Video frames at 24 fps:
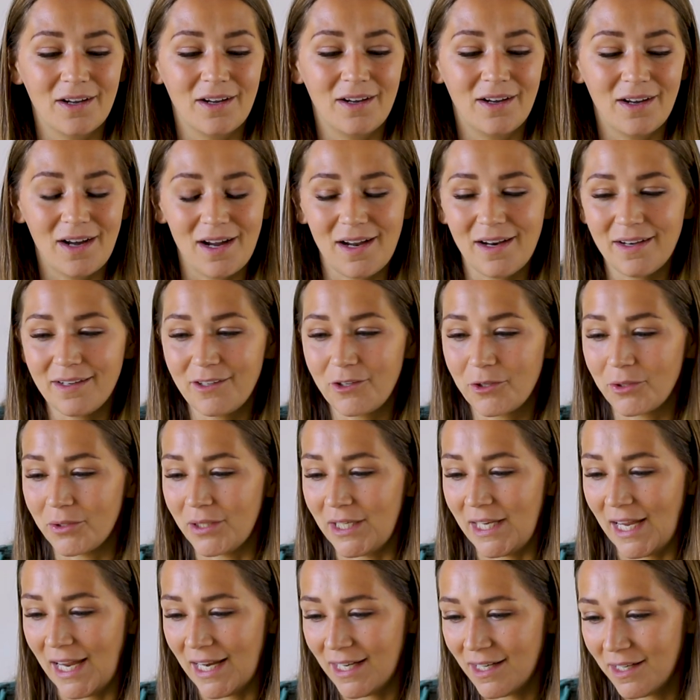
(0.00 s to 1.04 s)
God
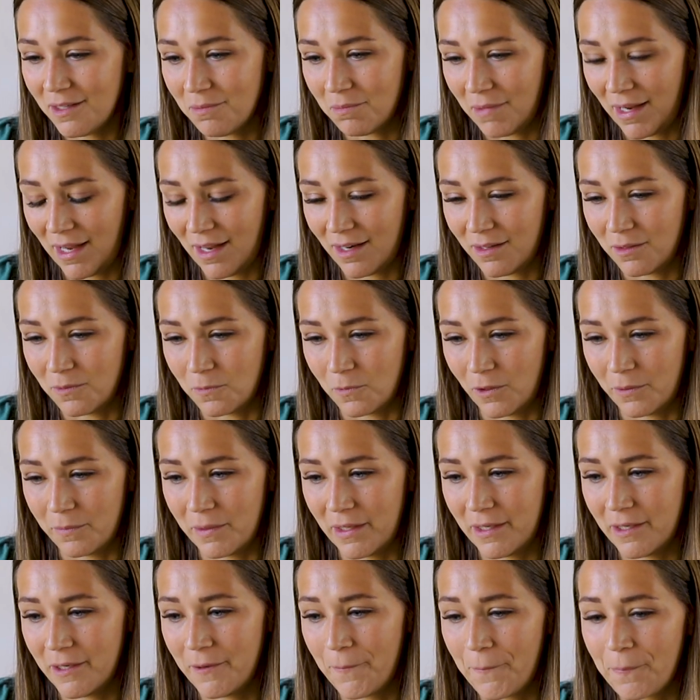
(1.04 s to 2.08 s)
created man and
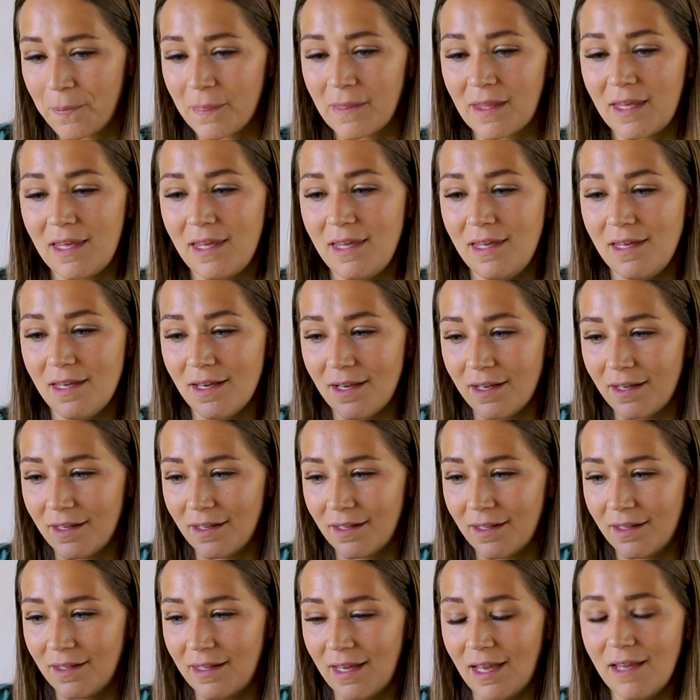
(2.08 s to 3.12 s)
woman. He
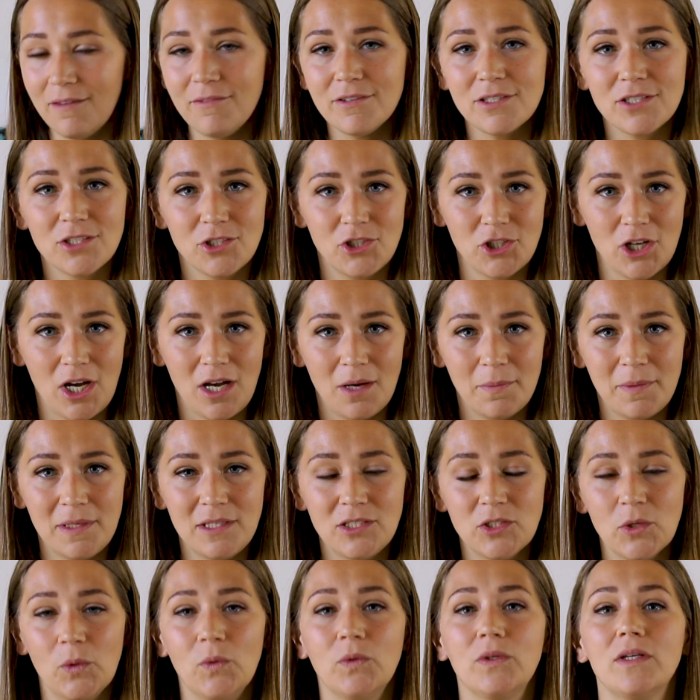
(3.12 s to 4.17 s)
gave us a job.
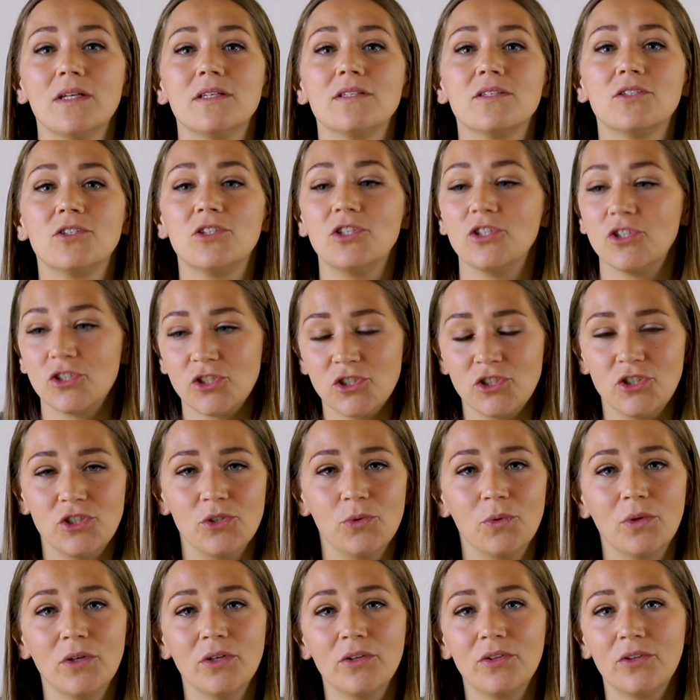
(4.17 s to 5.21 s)
He told us to
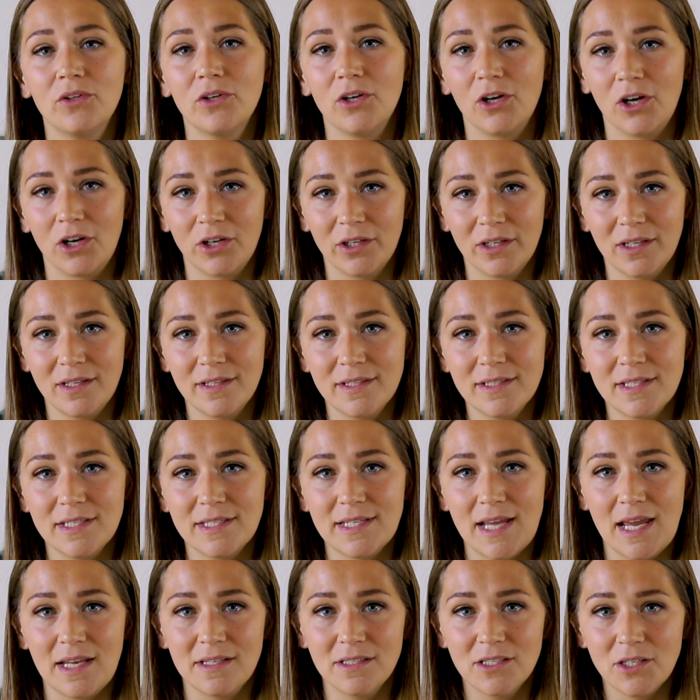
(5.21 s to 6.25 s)
steward the garden, to
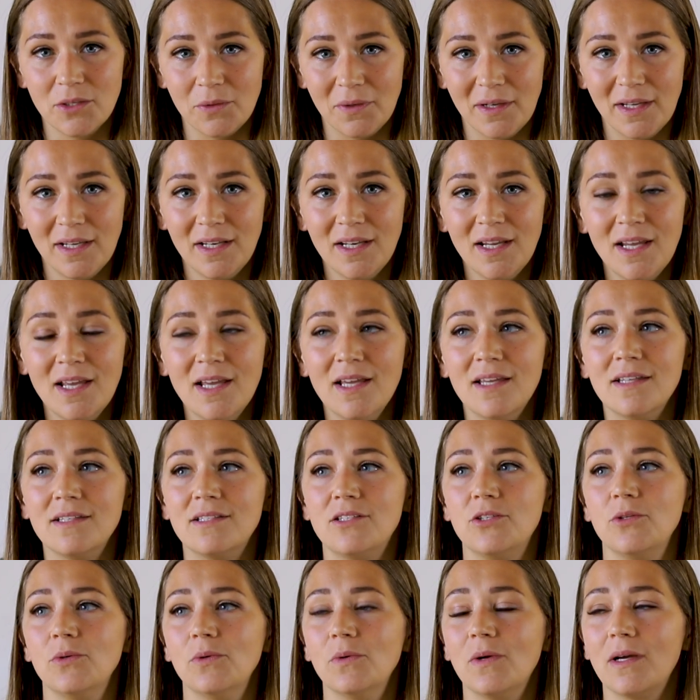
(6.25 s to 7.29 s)
tend to it,
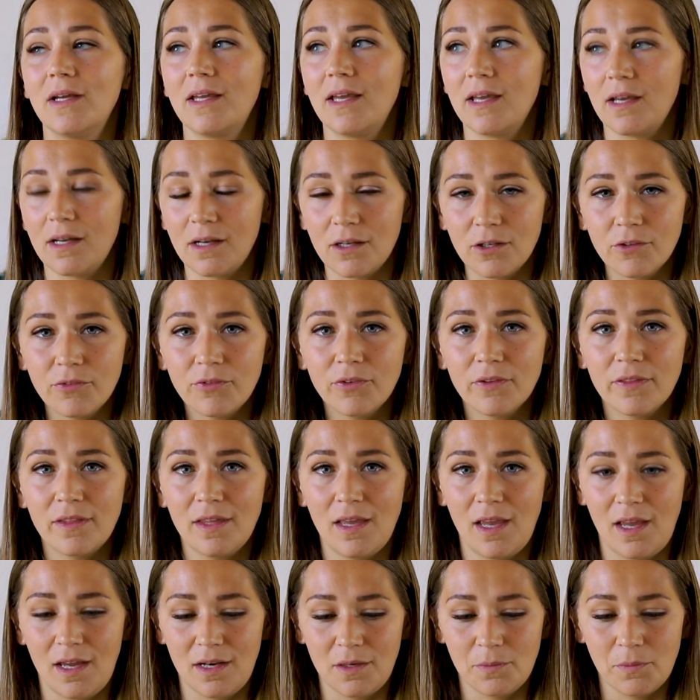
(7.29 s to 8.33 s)
to care for
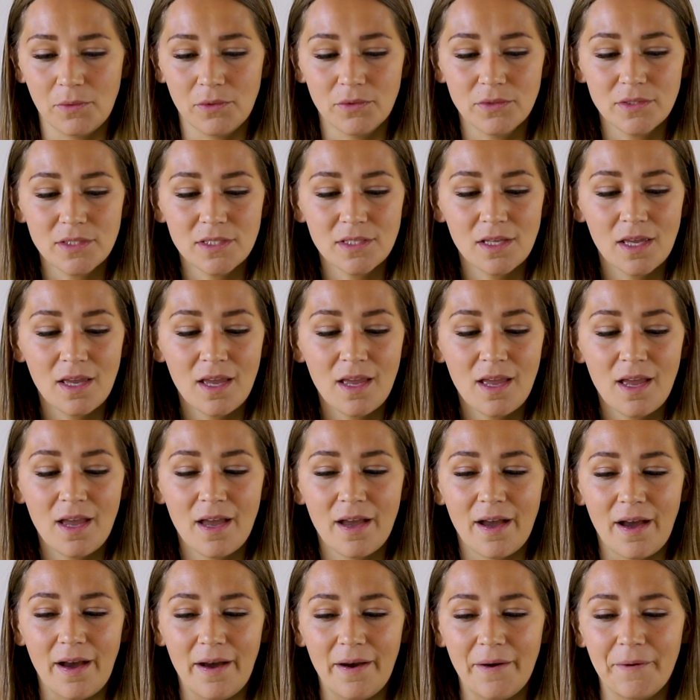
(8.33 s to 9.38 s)
the animals.
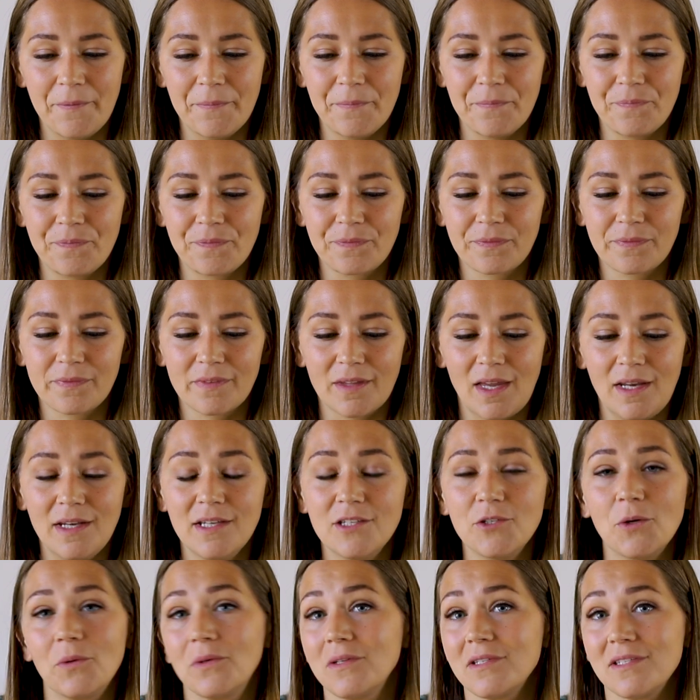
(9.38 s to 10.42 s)
And
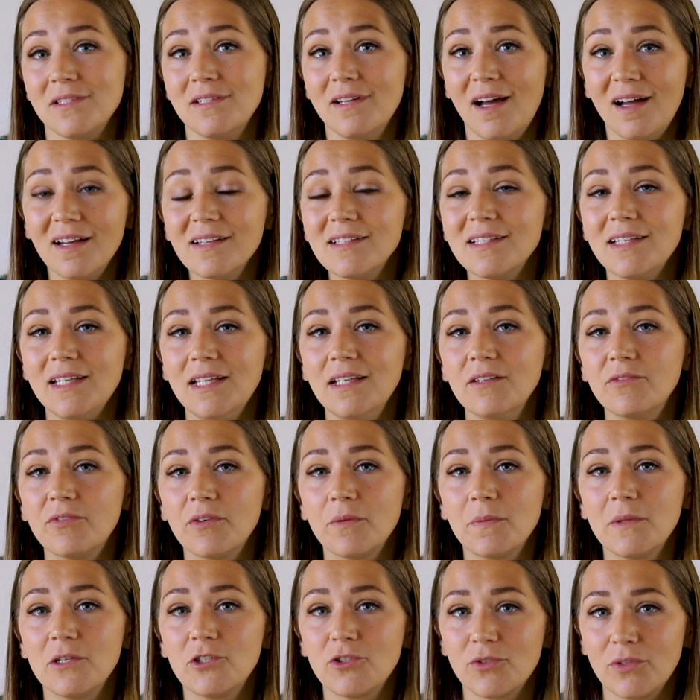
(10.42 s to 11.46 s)
he told us not to eat
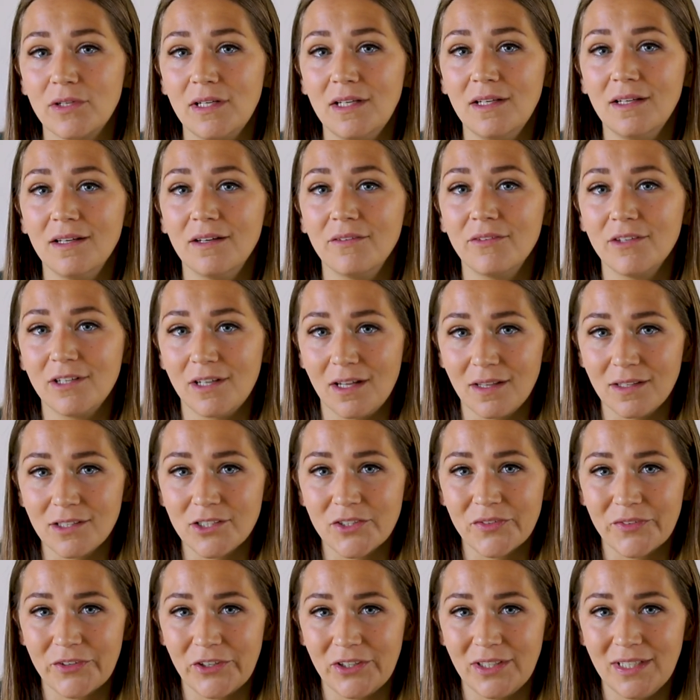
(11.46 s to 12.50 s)
from the tree of the
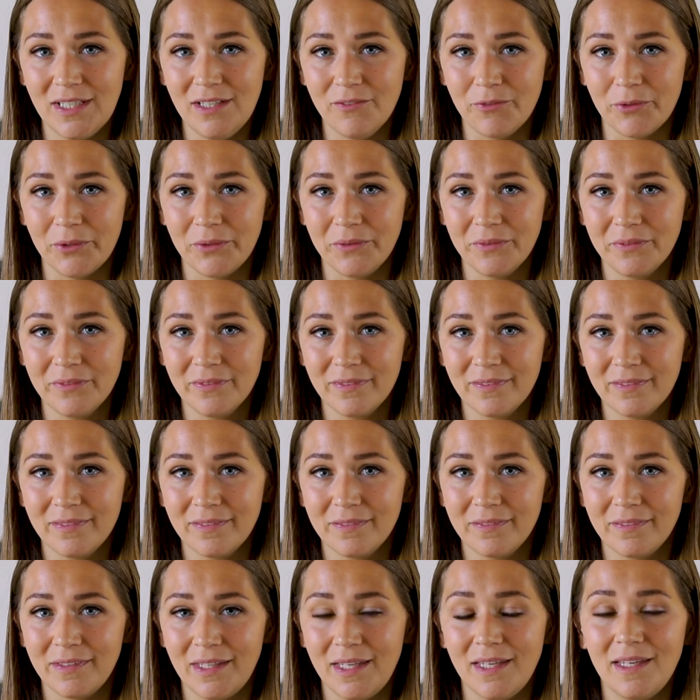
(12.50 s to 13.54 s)
knowledge of good and evil.
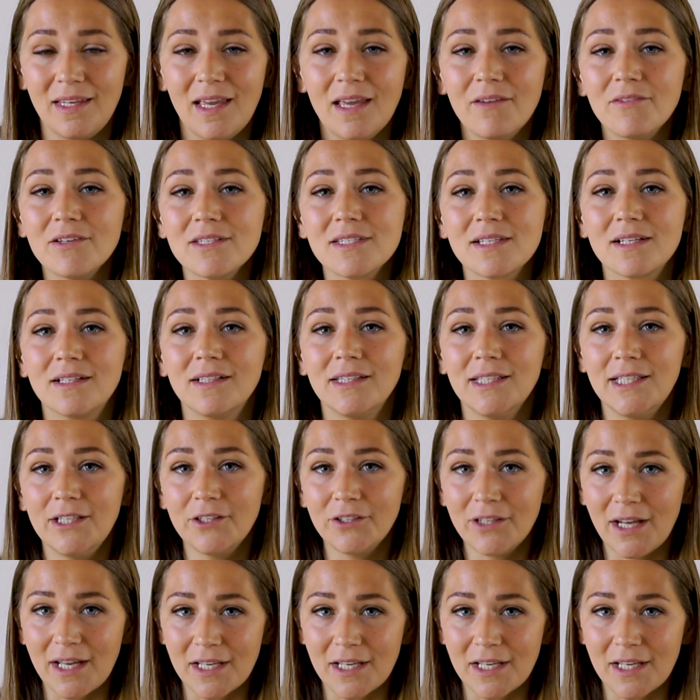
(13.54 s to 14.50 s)
He gave us clear